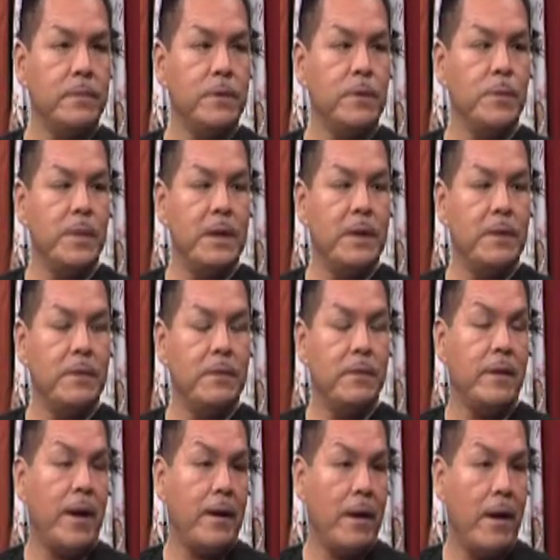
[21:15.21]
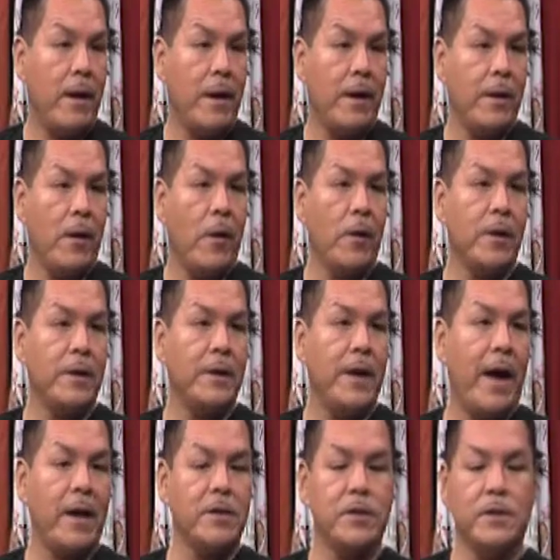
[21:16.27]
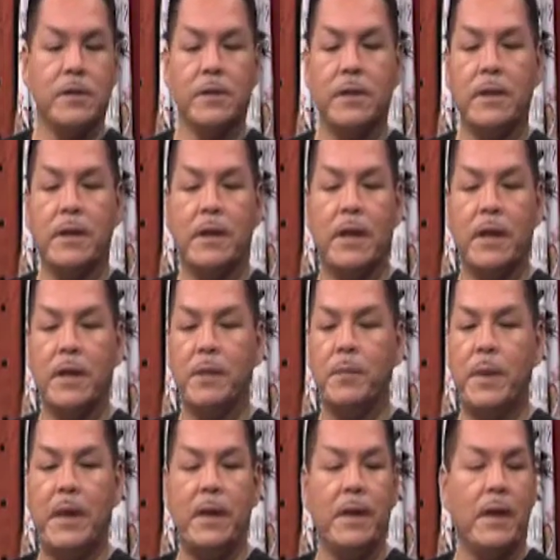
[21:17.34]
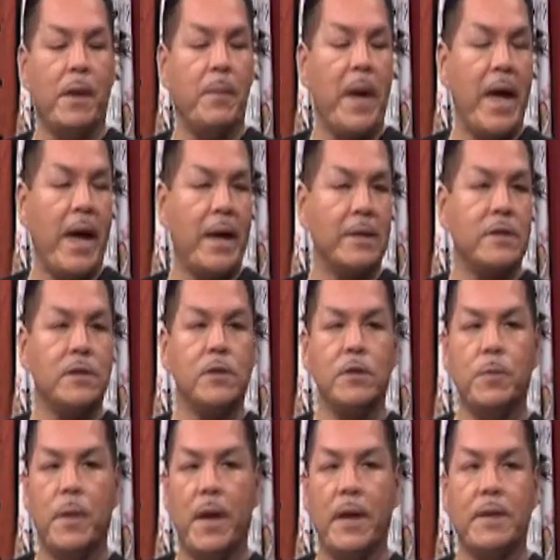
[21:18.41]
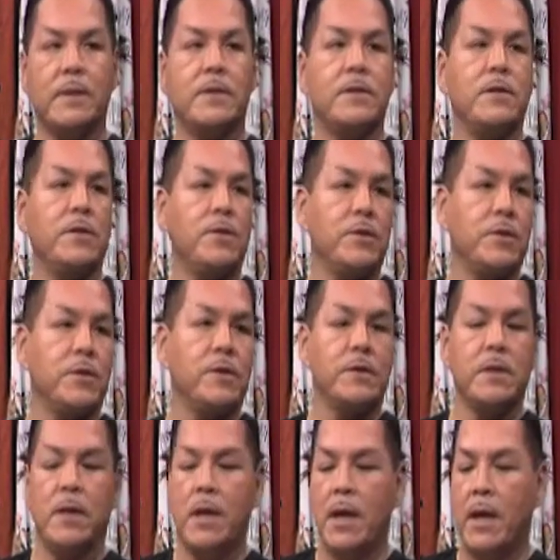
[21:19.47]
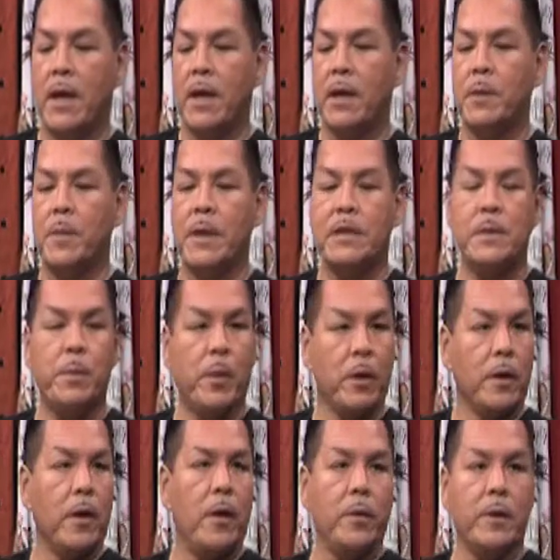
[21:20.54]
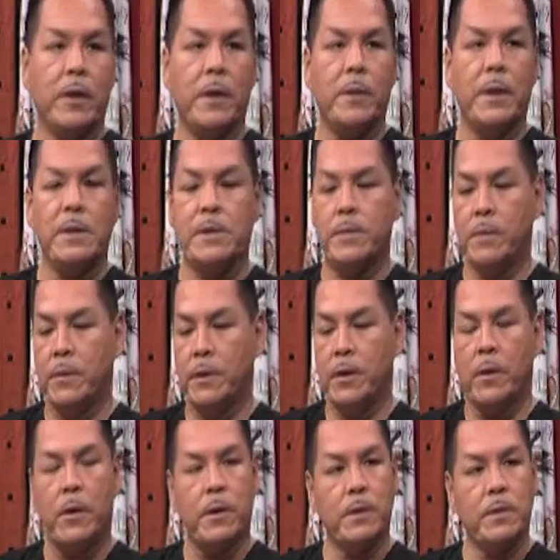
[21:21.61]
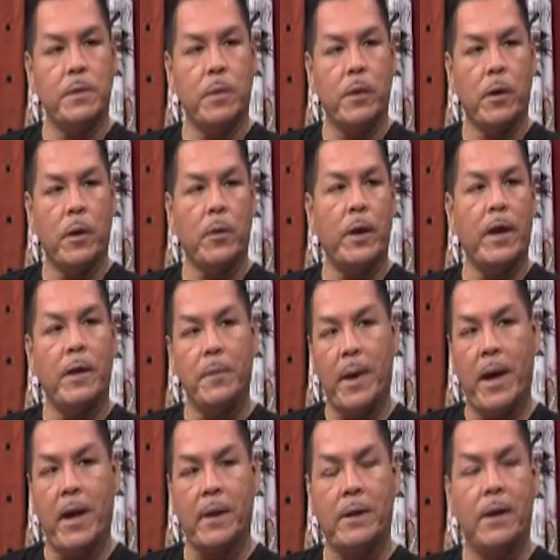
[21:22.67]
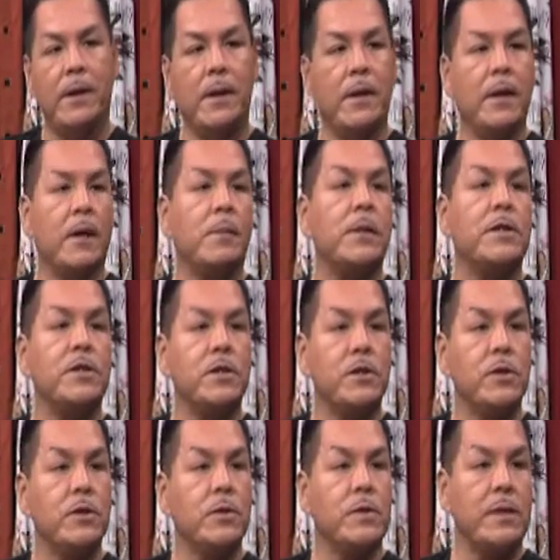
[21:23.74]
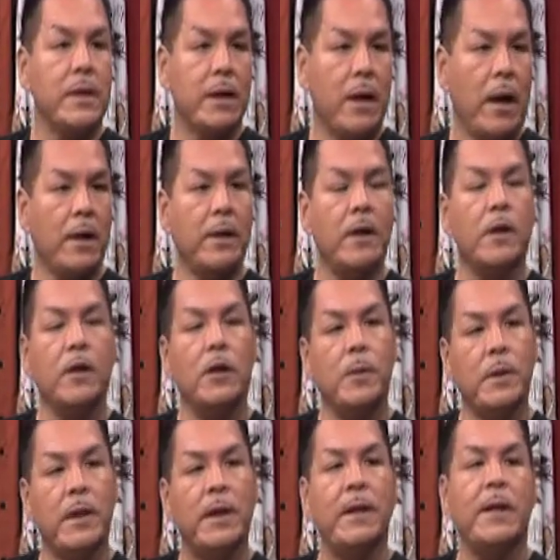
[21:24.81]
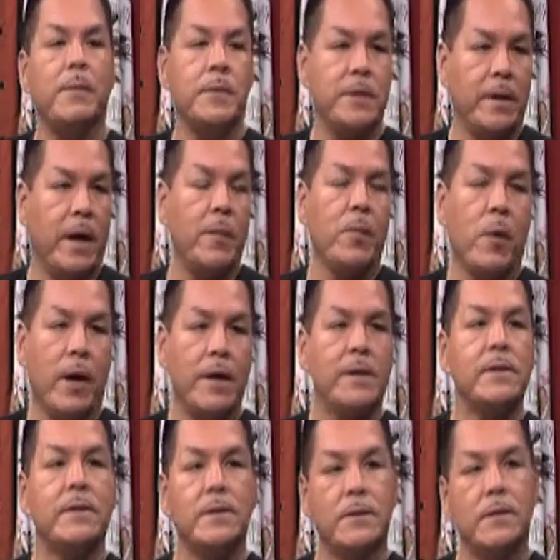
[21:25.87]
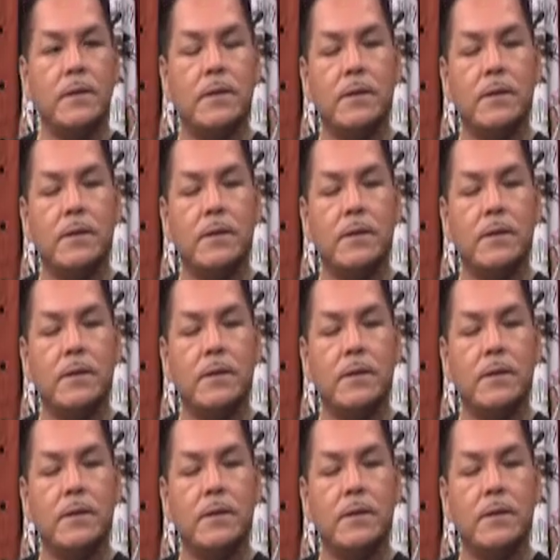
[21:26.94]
to be that high or it could actually it could be a pants two pants two shirts it could be a sport coat it could be a you know a sport coat and a pant it could be shoes that kind of accumulated up to that price